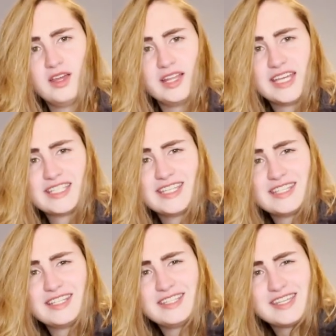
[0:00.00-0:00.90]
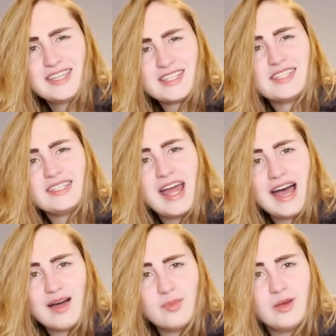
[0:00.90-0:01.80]
Like it's gonna
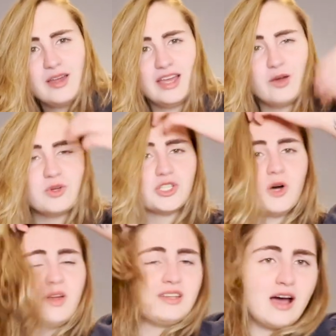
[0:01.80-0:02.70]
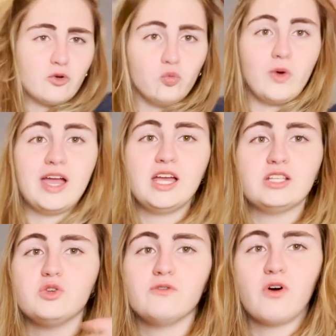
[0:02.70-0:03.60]
stab. It was going down way
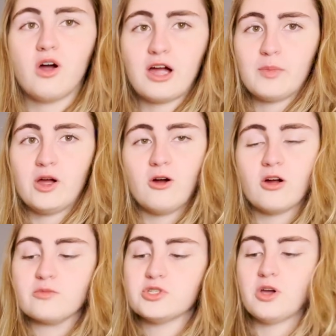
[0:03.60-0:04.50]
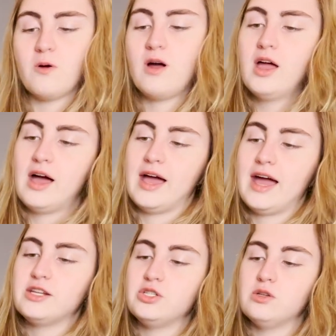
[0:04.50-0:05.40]
too far my arm. So I
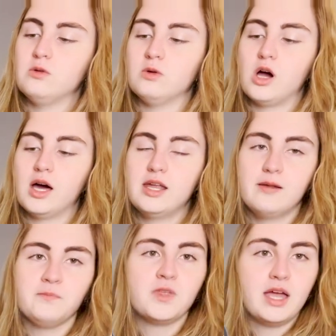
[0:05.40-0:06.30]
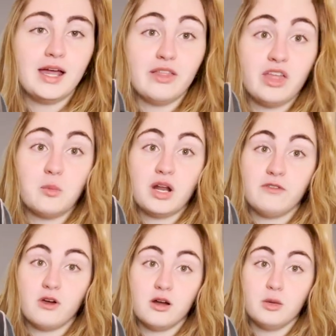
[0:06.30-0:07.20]
had to cut it. And I think I'm gonna have
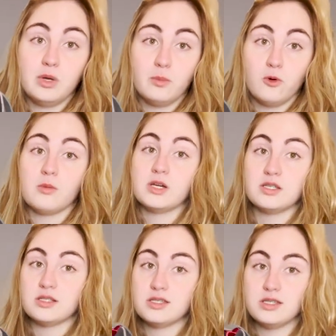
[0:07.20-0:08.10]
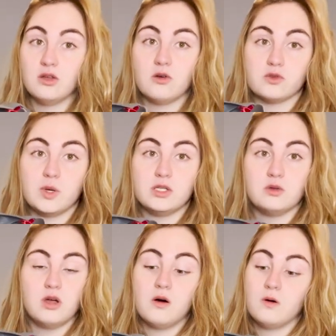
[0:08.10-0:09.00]
to cut it a bit more because it still goes way too
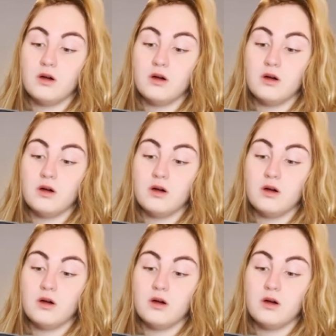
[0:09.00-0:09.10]
low.